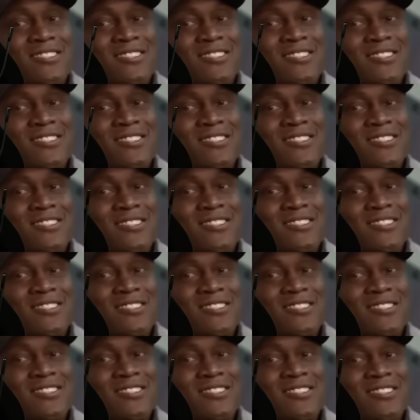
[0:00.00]

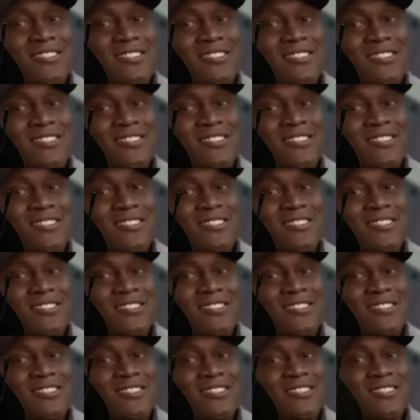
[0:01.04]

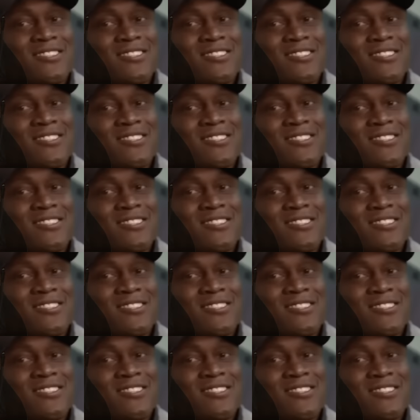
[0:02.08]
(silent)